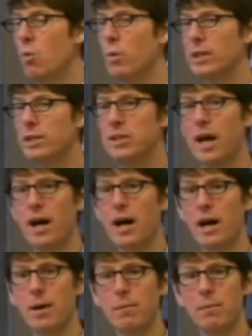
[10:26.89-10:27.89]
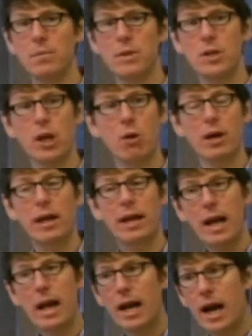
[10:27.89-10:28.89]
Which, um, you know,
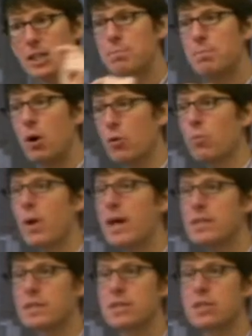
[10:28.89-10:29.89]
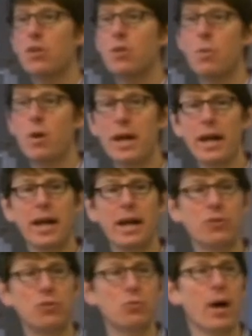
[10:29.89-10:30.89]
cuts both ways because on the one
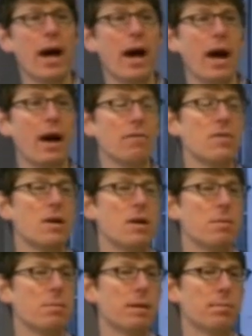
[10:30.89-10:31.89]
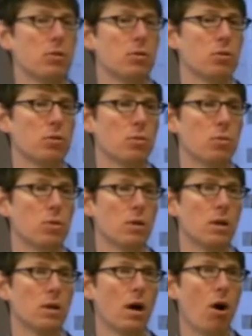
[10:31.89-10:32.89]
hand you have people who
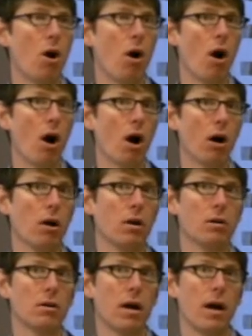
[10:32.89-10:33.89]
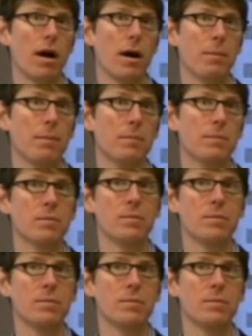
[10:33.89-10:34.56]
are, um,